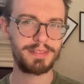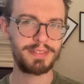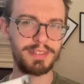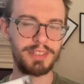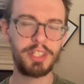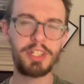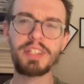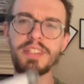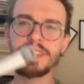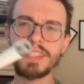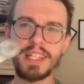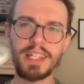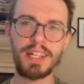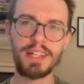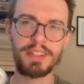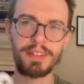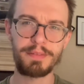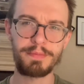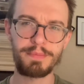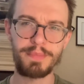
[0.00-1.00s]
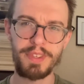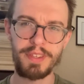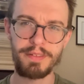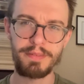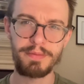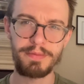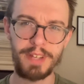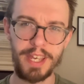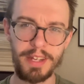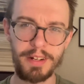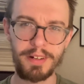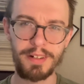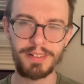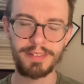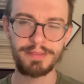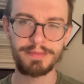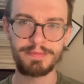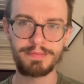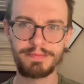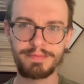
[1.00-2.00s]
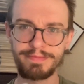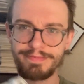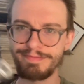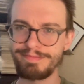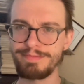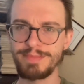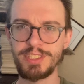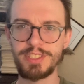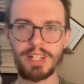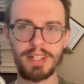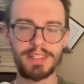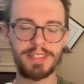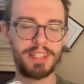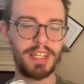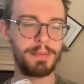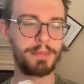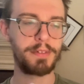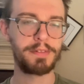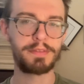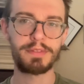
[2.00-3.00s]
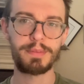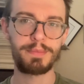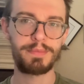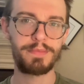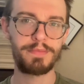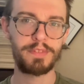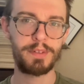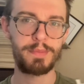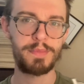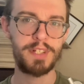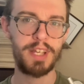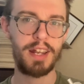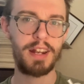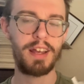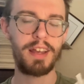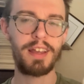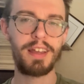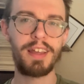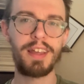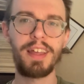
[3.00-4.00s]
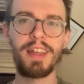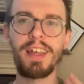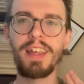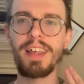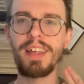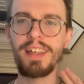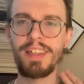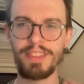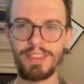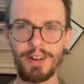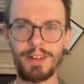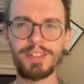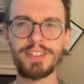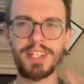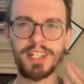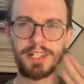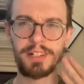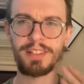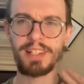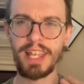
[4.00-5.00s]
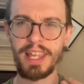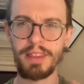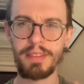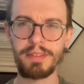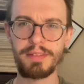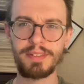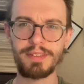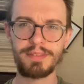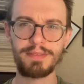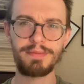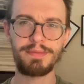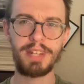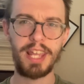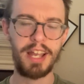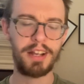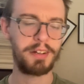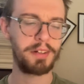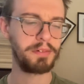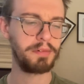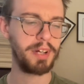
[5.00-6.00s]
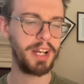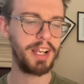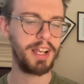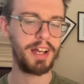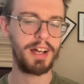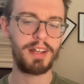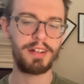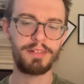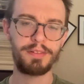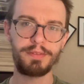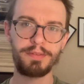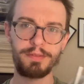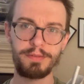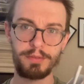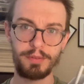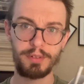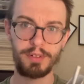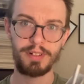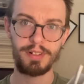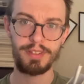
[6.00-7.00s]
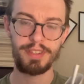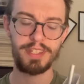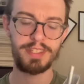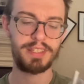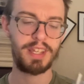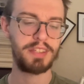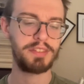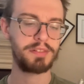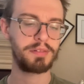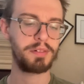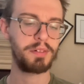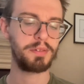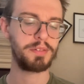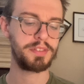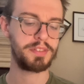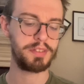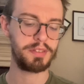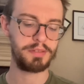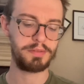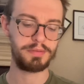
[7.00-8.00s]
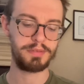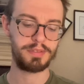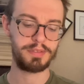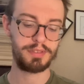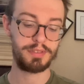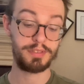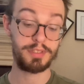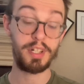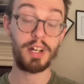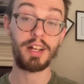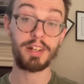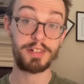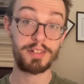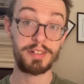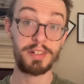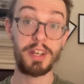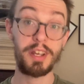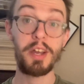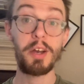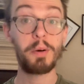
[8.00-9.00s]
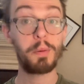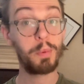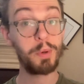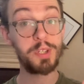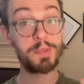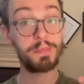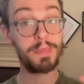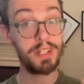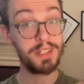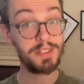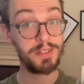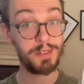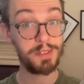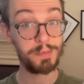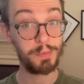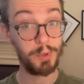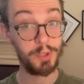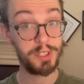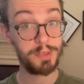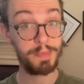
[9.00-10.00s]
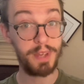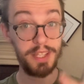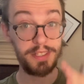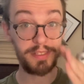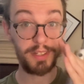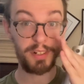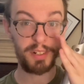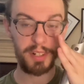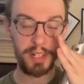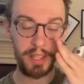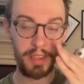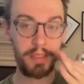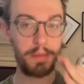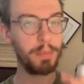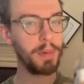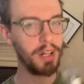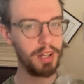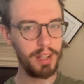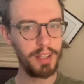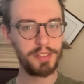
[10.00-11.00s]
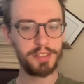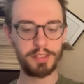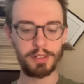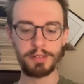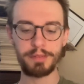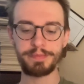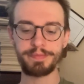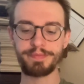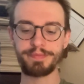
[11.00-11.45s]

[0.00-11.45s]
You can see it on the Vader stunt saber from Jedi. There's like a lathed neck or ring on for the set screws to touch, which means there's more space underneath. But also,